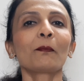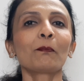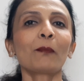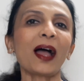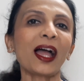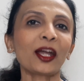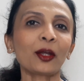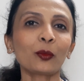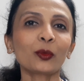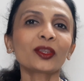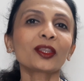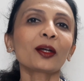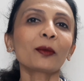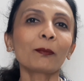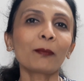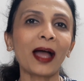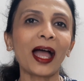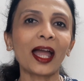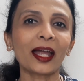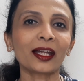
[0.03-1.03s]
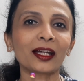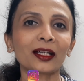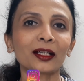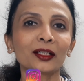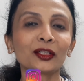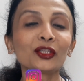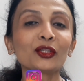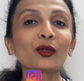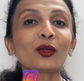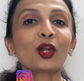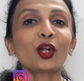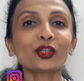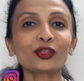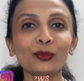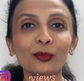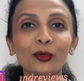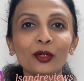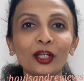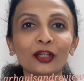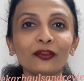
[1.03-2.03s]
back with a bang. New launch
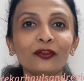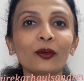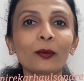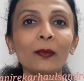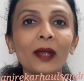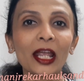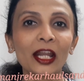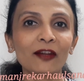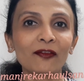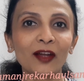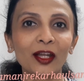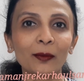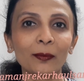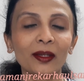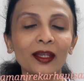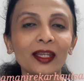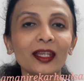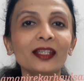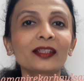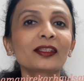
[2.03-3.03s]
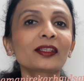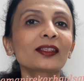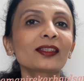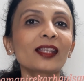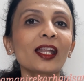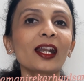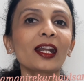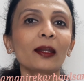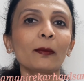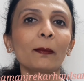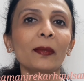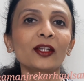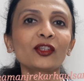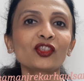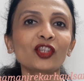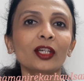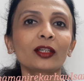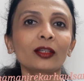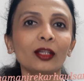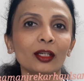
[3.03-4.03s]
product from NY Bae. It is their lip and
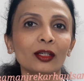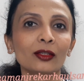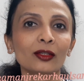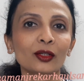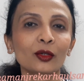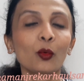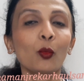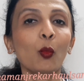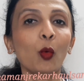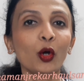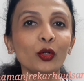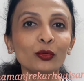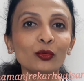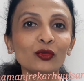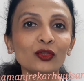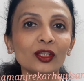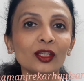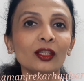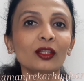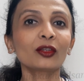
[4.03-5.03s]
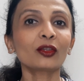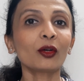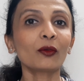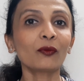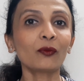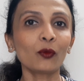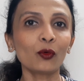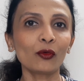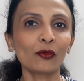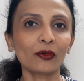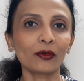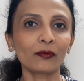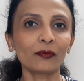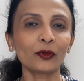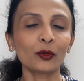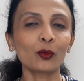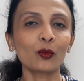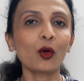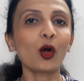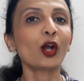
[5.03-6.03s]
cheek tint. Want to see the full
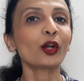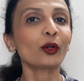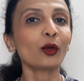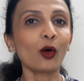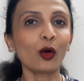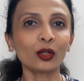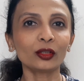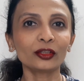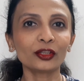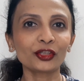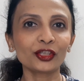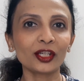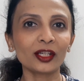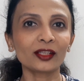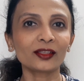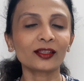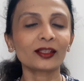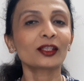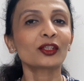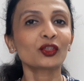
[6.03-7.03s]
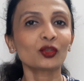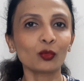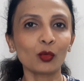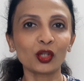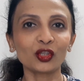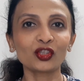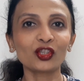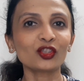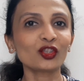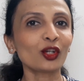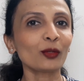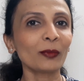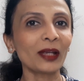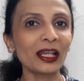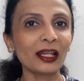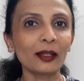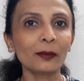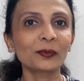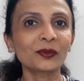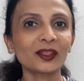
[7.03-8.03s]
review on all the shades, swatches on my
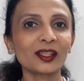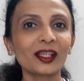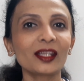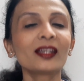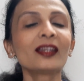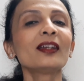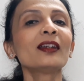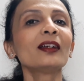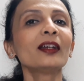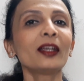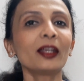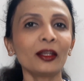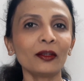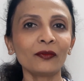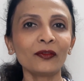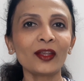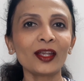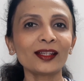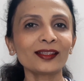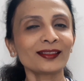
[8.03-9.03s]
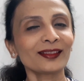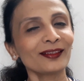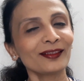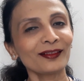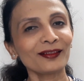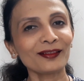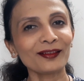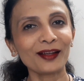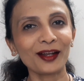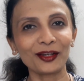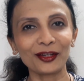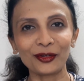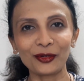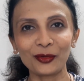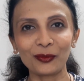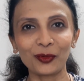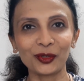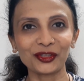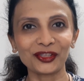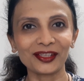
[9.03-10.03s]
lips? If yes,
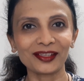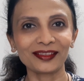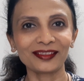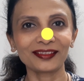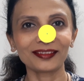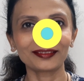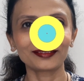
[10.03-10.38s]
continue watching.